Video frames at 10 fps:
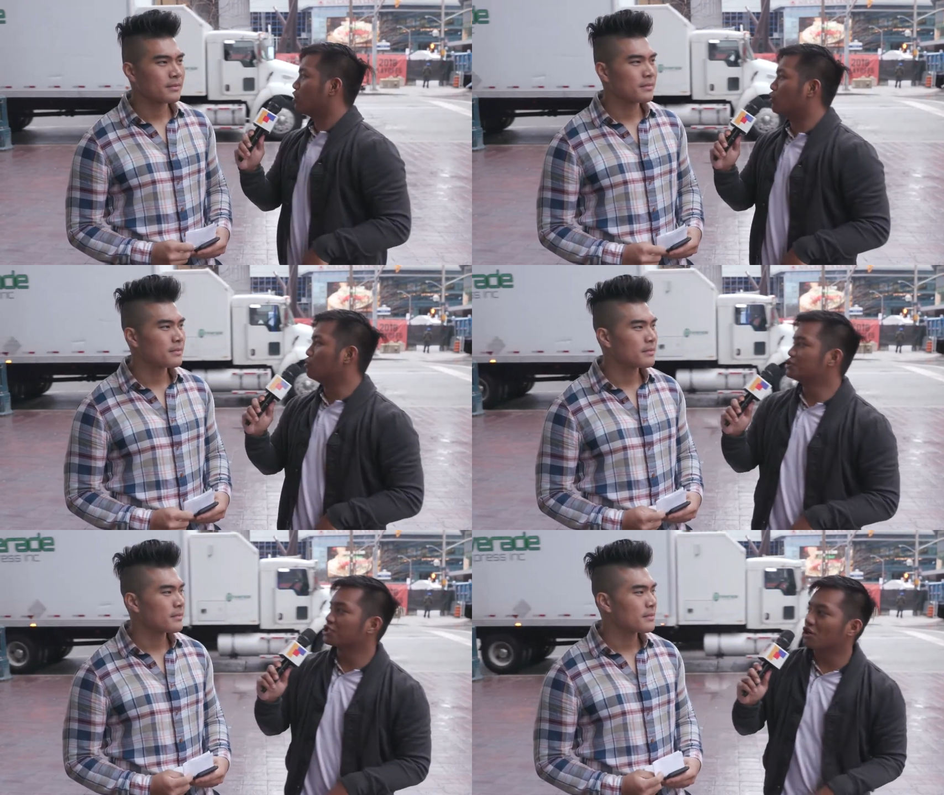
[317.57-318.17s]

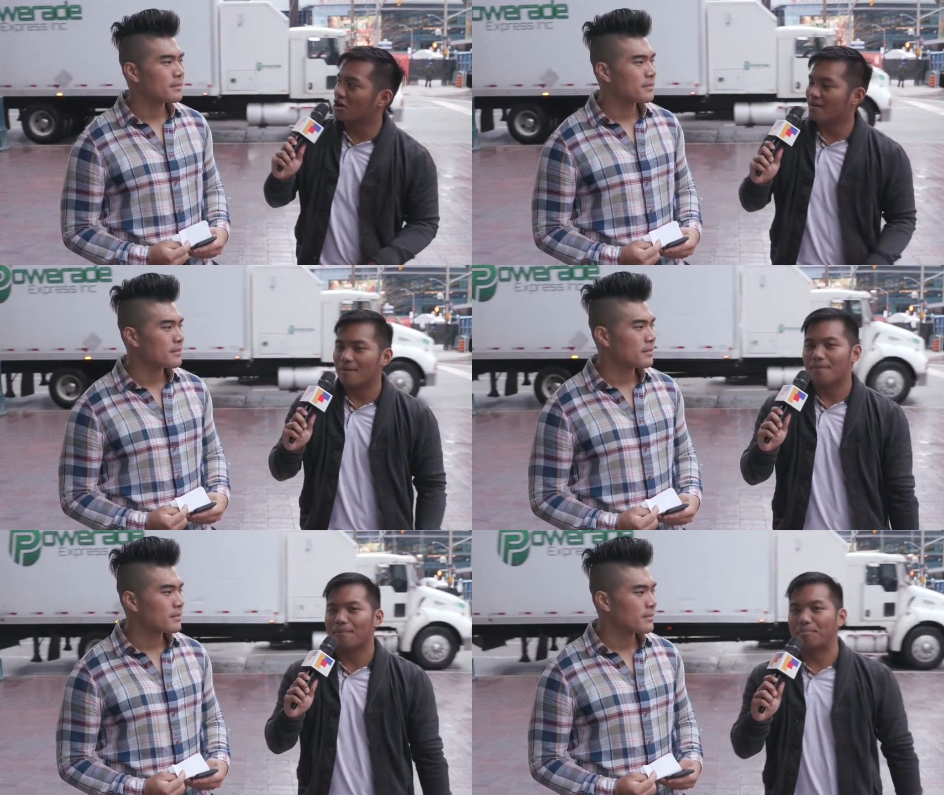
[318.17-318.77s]
Speaker 1: Who's your
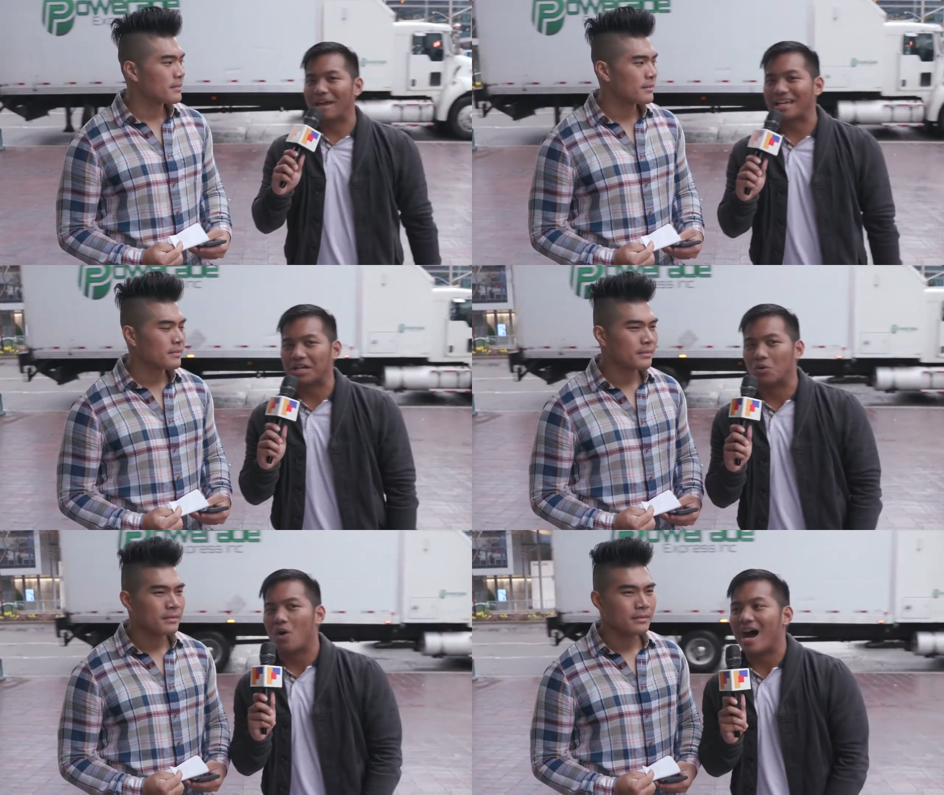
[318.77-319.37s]
pick
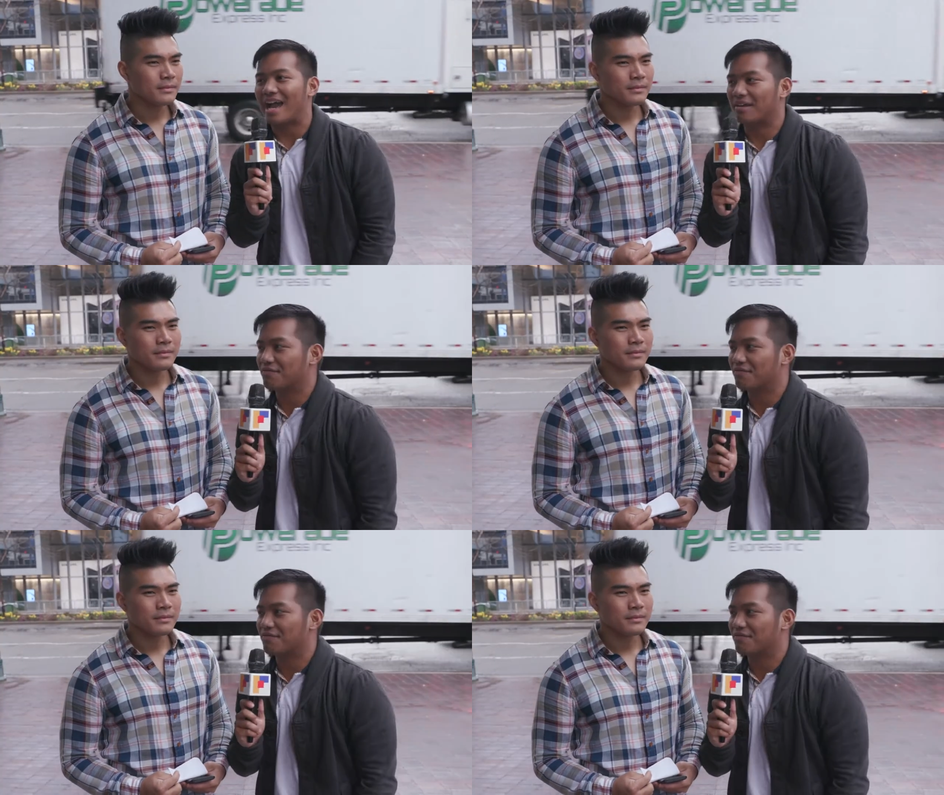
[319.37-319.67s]
and why?